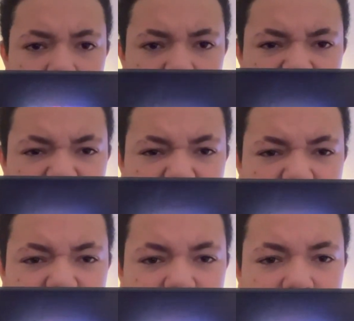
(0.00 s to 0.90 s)
it
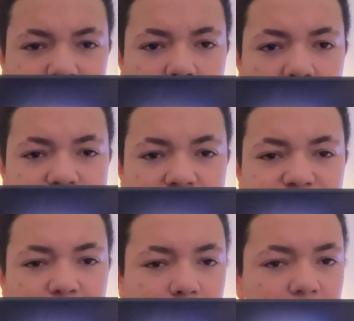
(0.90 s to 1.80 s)
like blocks
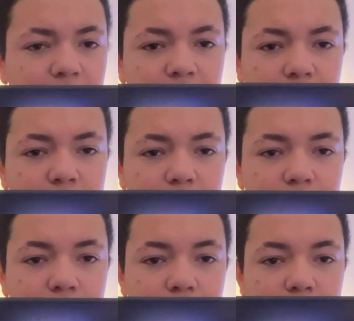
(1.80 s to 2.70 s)
out the light.
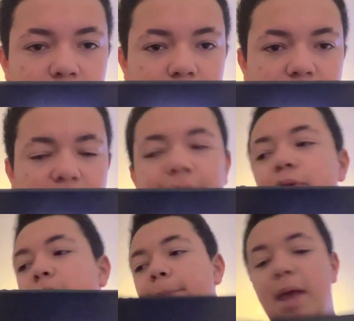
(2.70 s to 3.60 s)
Like if
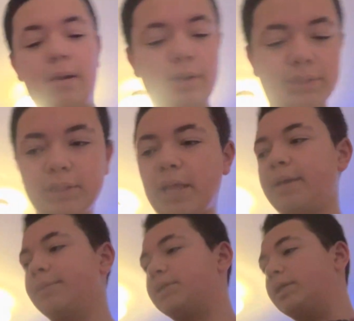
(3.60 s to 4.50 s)
you compared it to
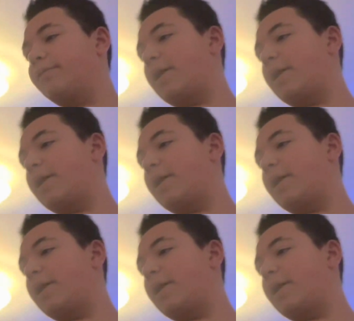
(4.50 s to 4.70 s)
like, let me see if I